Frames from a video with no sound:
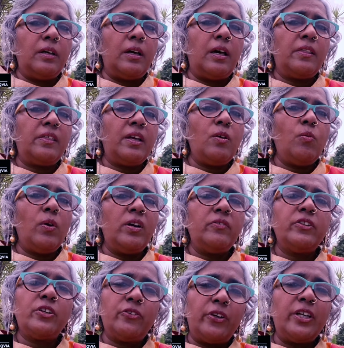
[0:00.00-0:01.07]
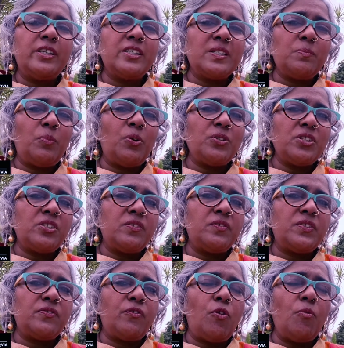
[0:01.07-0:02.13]
I think one of the greatest
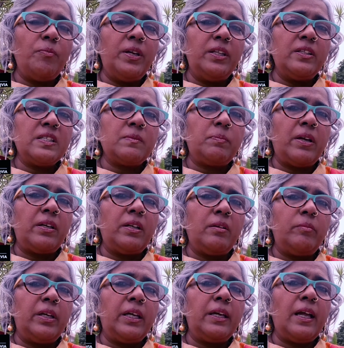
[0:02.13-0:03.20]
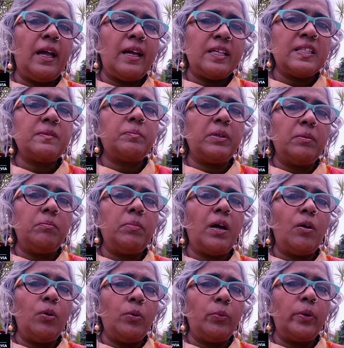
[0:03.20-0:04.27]
positives for me this pandemic has been
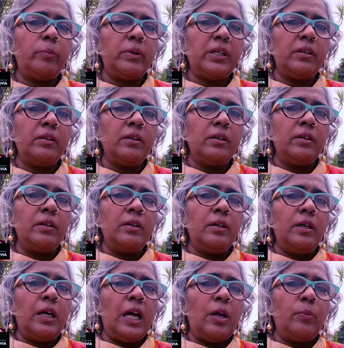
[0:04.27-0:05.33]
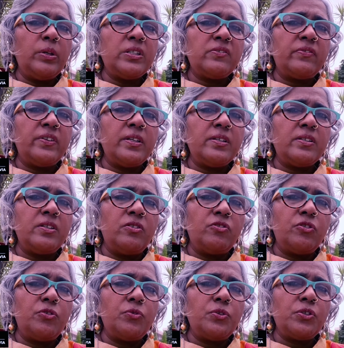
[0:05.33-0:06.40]
Power Women. I was first
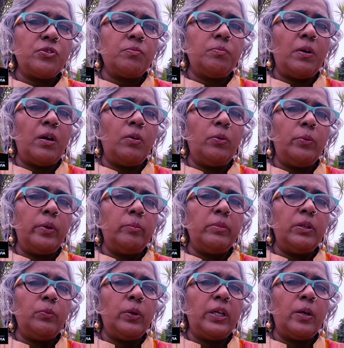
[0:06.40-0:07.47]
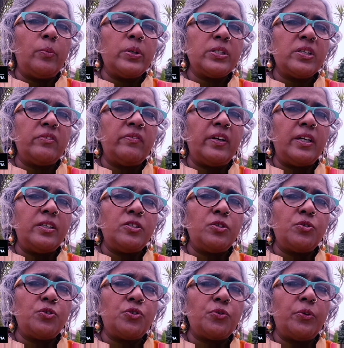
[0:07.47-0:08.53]
introduced to Power Women when I was invited
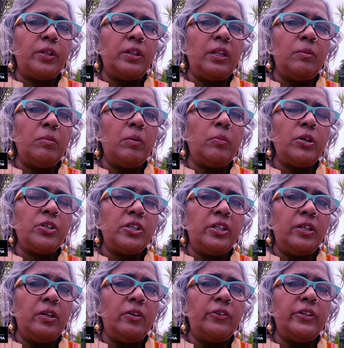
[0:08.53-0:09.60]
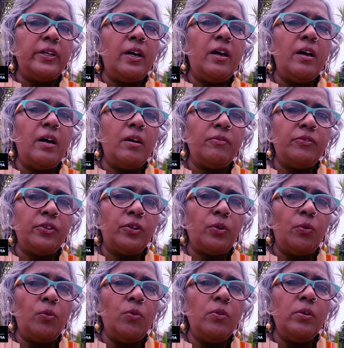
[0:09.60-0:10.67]
to join them about a year and a half
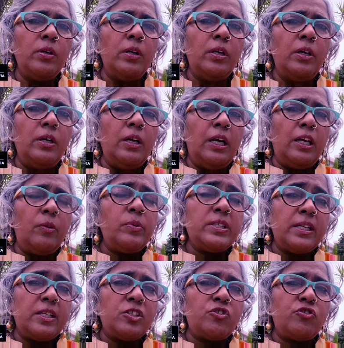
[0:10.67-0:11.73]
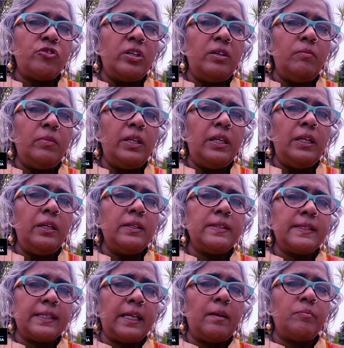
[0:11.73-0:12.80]
ago. And I was extremely
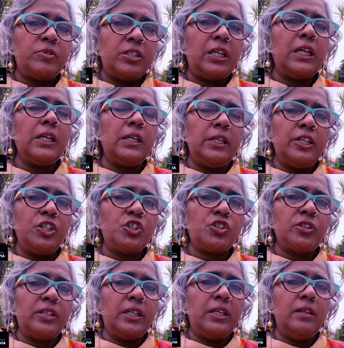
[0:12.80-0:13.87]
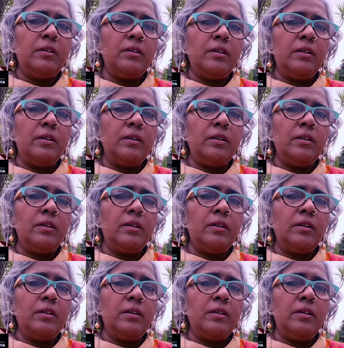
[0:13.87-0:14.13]
skeptical initially,